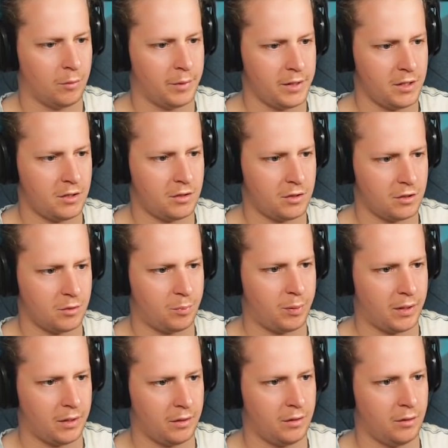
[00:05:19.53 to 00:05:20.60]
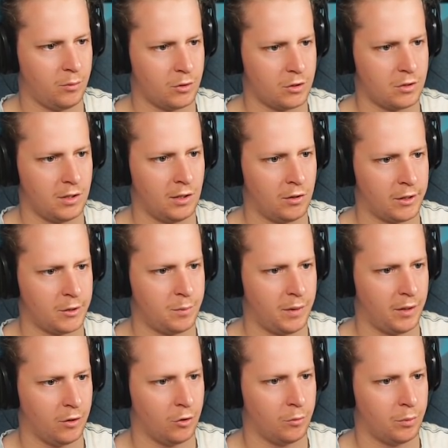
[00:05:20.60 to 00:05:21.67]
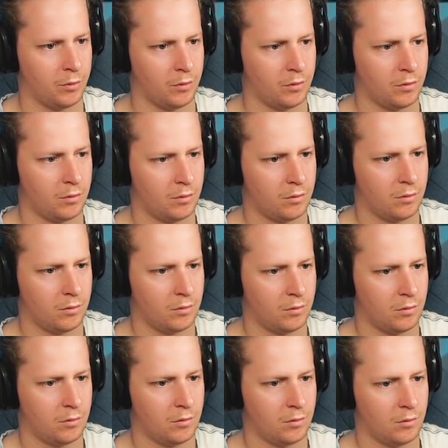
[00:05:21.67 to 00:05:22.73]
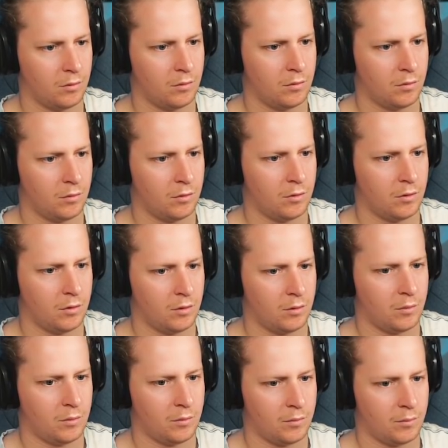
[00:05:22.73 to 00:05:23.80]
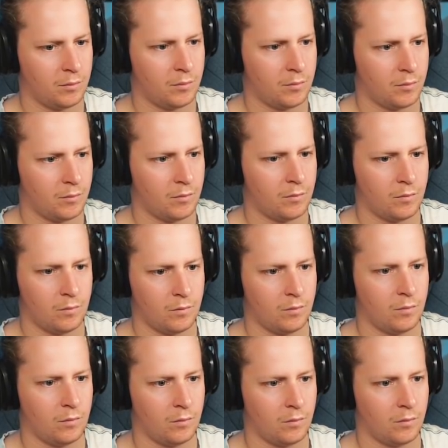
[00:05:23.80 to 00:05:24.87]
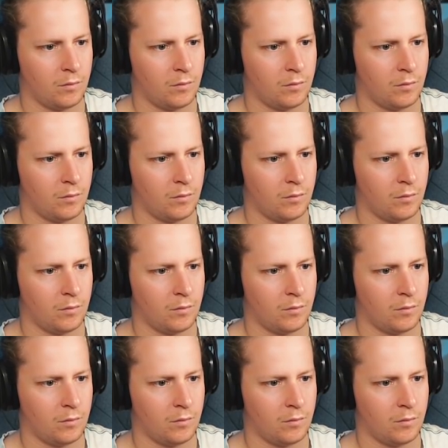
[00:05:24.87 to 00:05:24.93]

but he's, there's a button. He wants. He likes being opened. What the hell is that? It's a hairy coconut with